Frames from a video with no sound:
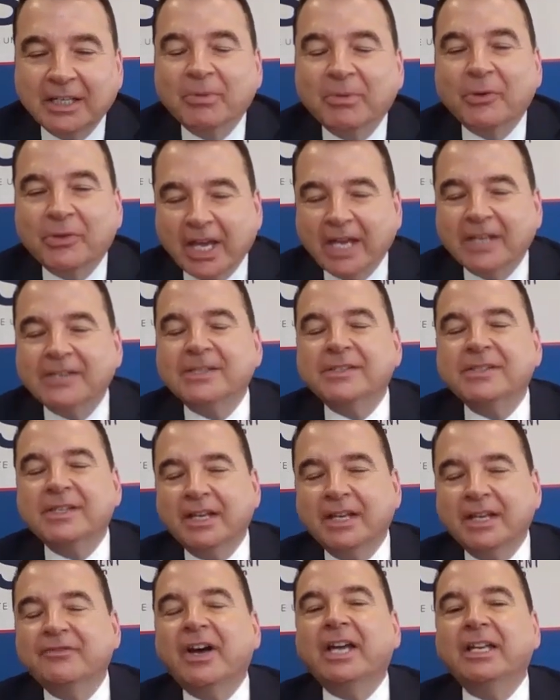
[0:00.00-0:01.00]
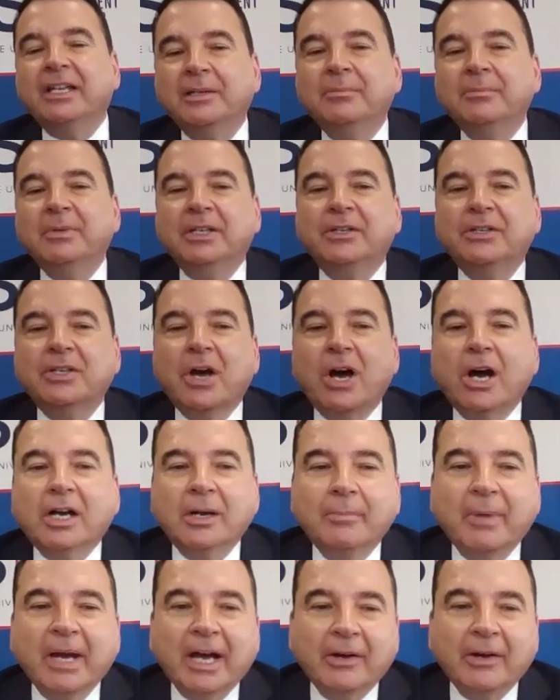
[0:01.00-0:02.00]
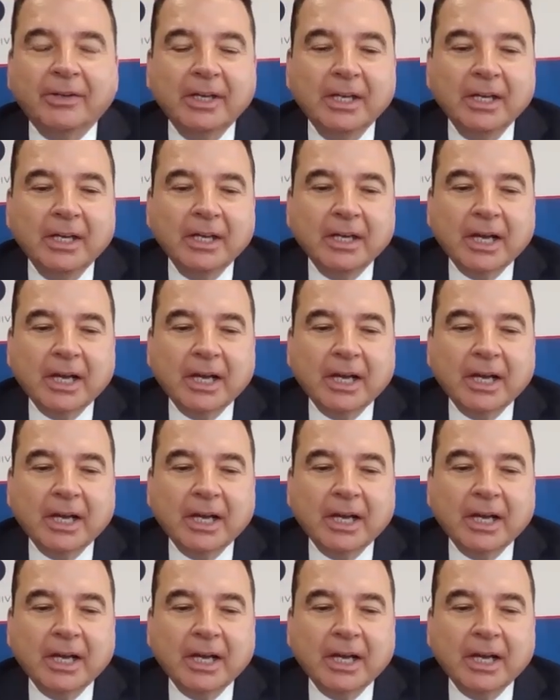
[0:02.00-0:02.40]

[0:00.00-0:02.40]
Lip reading: In both cases, they invited me to talk about